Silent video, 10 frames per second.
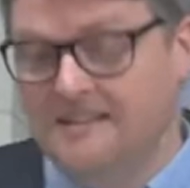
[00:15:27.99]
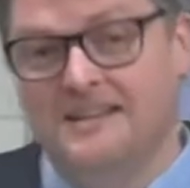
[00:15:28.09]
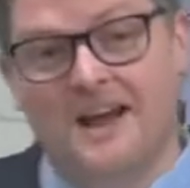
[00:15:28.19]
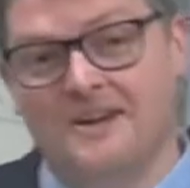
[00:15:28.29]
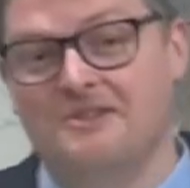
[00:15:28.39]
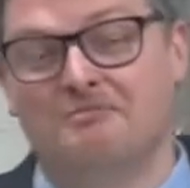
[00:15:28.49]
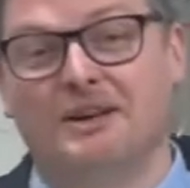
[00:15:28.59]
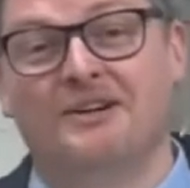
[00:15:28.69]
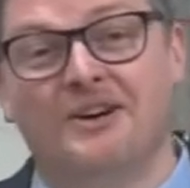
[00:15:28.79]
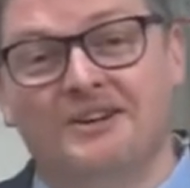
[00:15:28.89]
No,
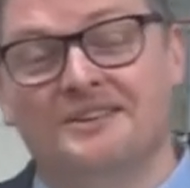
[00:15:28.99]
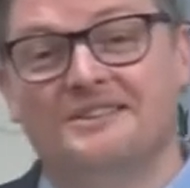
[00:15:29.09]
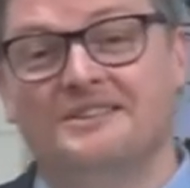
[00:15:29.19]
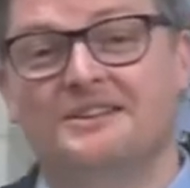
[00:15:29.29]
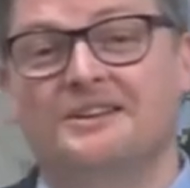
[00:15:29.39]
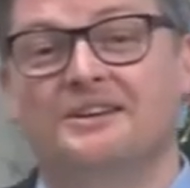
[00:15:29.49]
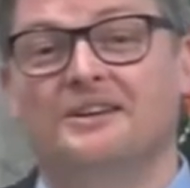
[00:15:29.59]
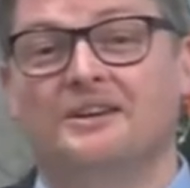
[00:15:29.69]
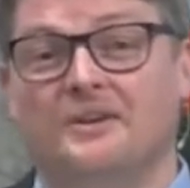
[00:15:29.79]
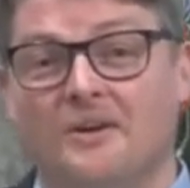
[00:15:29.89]
because
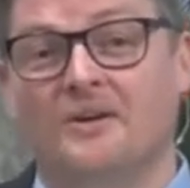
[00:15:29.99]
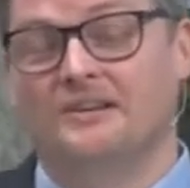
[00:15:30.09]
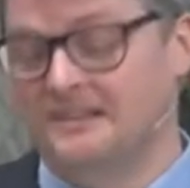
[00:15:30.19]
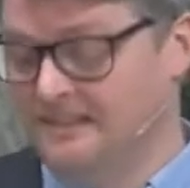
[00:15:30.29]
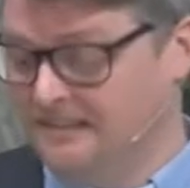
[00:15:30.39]
God.